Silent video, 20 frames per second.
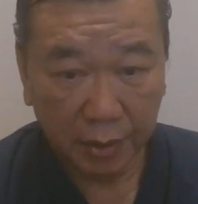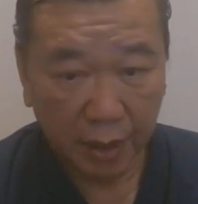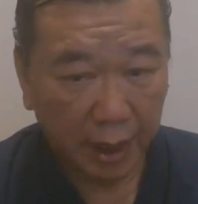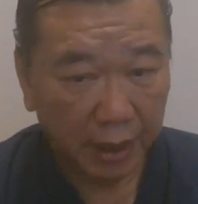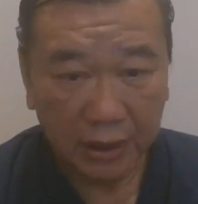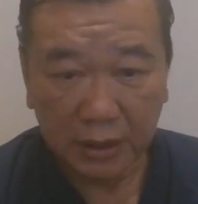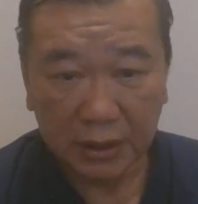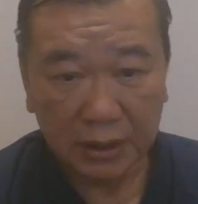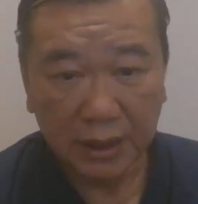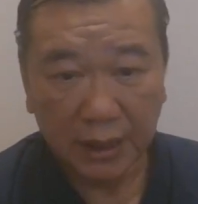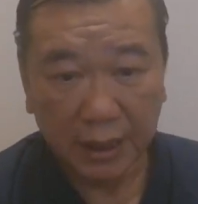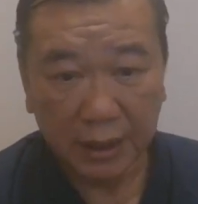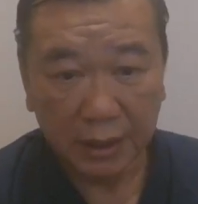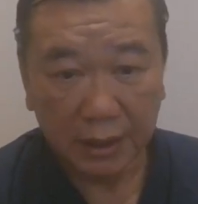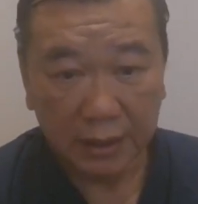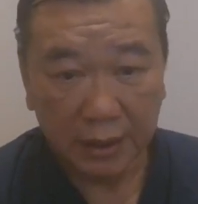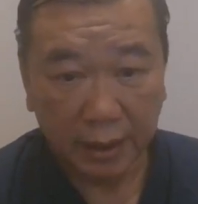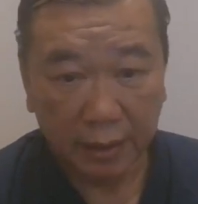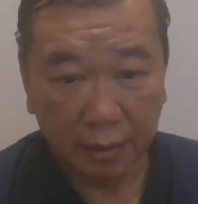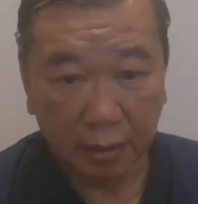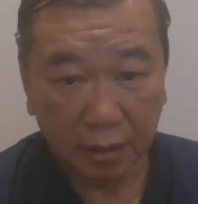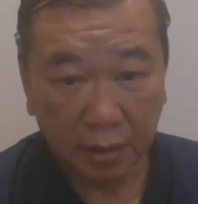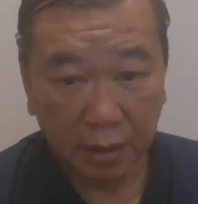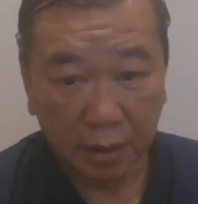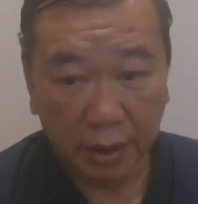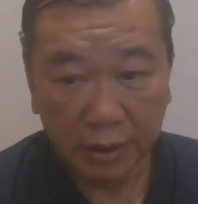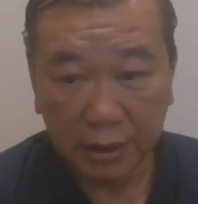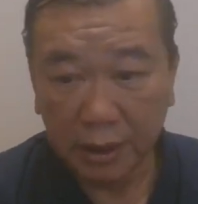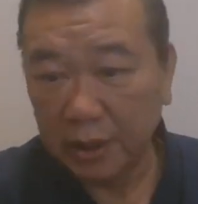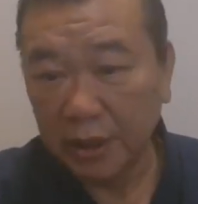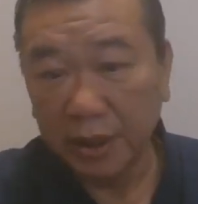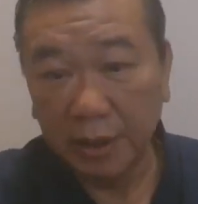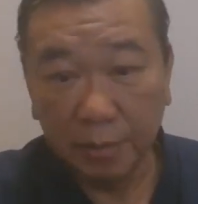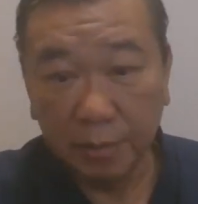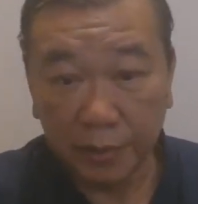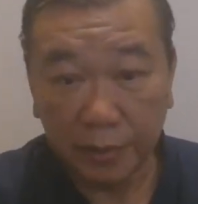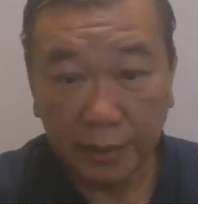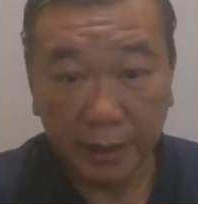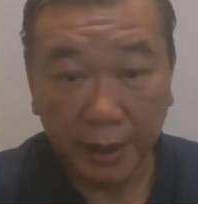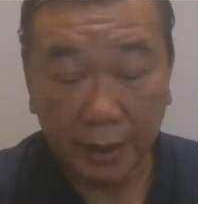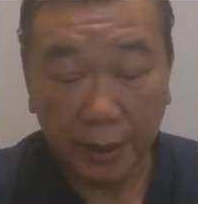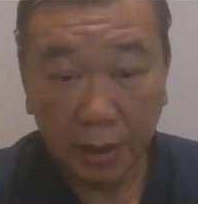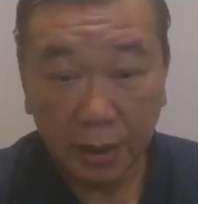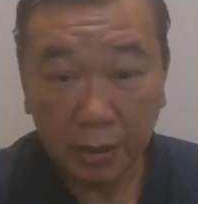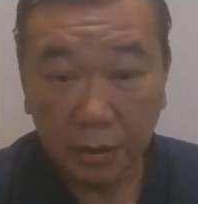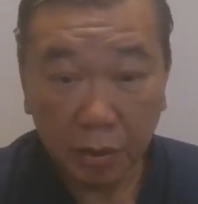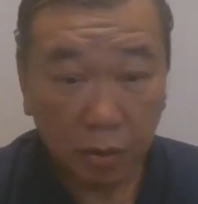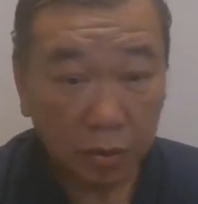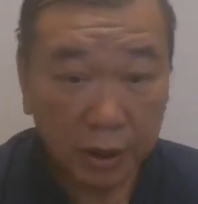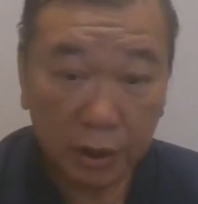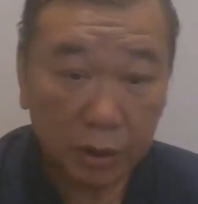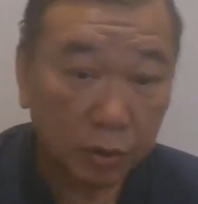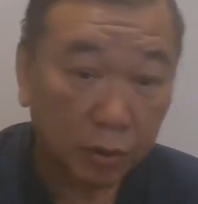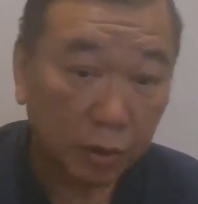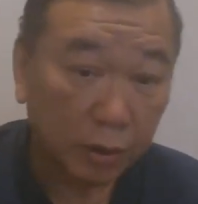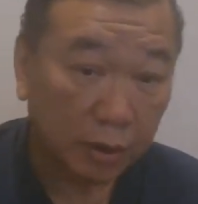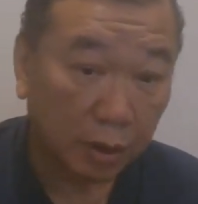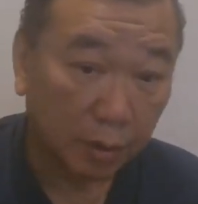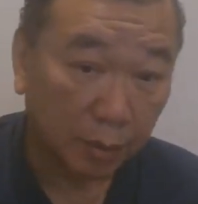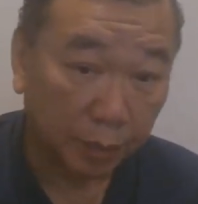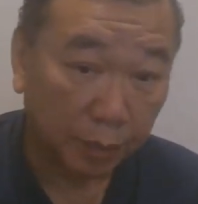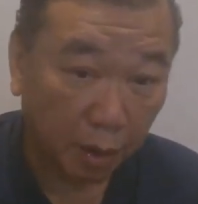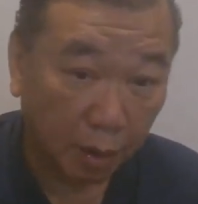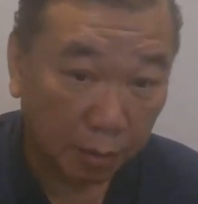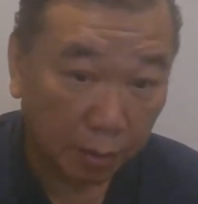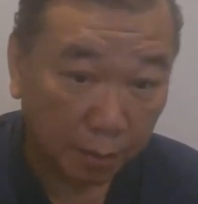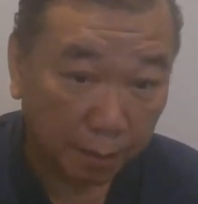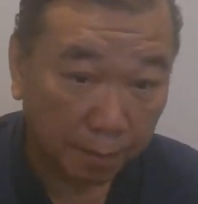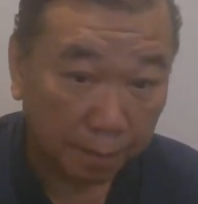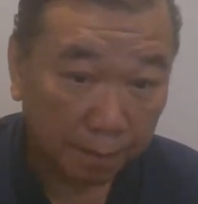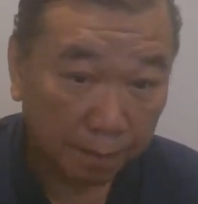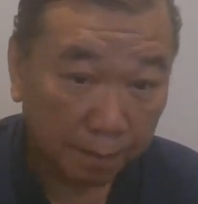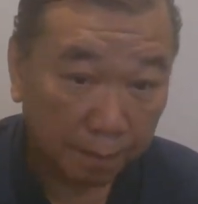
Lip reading: I just like this light, just remove the light. No, this is not solve the problem.